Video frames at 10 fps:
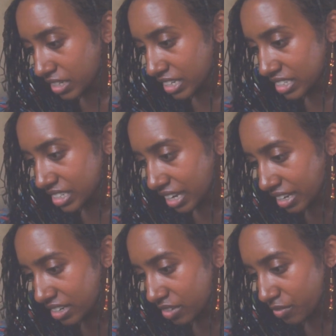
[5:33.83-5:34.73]
He
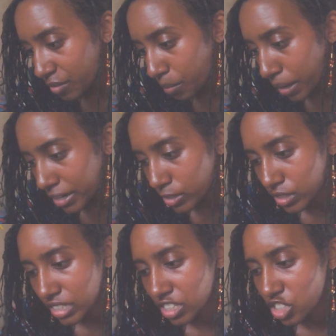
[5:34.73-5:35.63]
said, from my
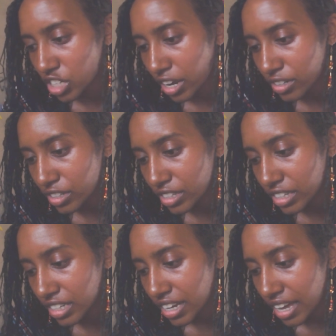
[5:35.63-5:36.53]
earliest
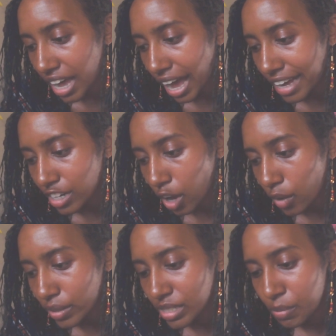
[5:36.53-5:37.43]
childhood, I had
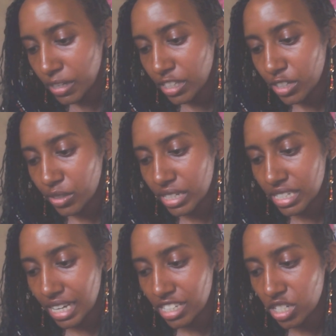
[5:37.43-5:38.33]
always been
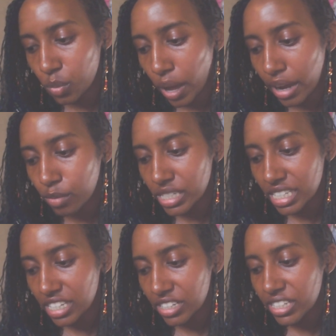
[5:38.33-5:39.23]
curious as to why I was
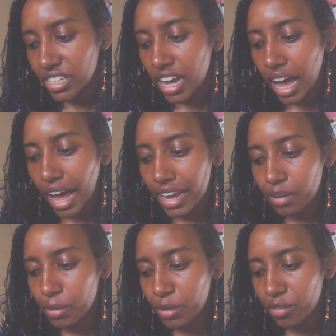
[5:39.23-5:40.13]
here. I
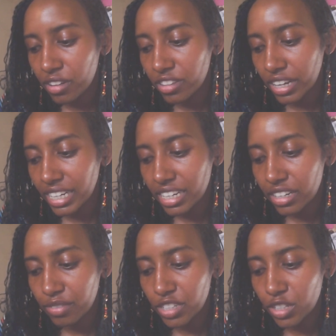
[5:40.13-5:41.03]
had been lucky
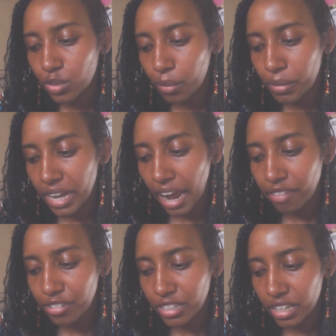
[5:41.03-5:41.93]
enough to grow up in
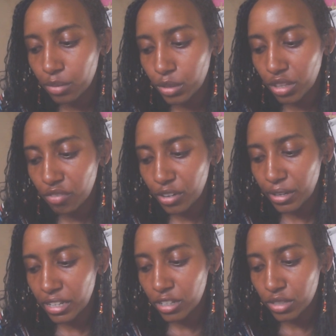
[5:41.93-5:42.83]
Africa, where the
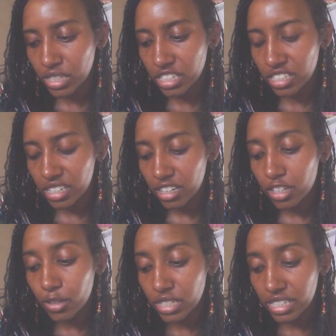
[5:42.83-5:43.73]
very
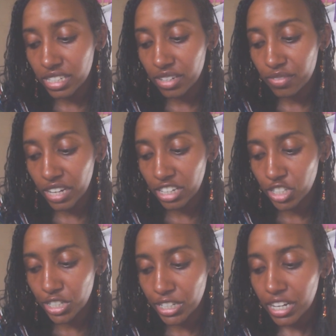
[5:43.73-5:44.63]
closeness of
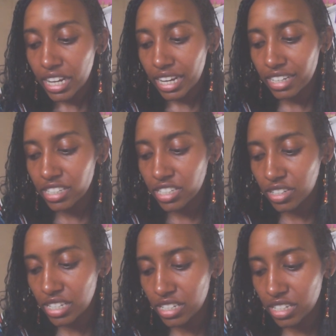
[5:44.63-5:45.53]
nature
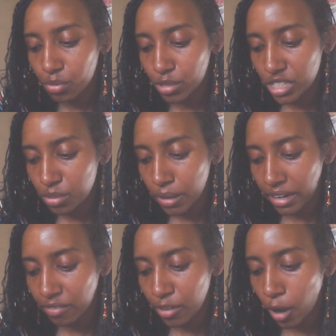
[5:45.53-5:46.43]
instills a deep
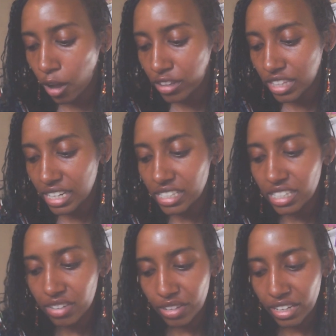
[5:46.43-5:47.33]
respect for all
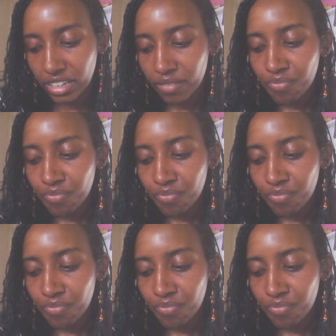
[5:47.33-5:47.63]
things living.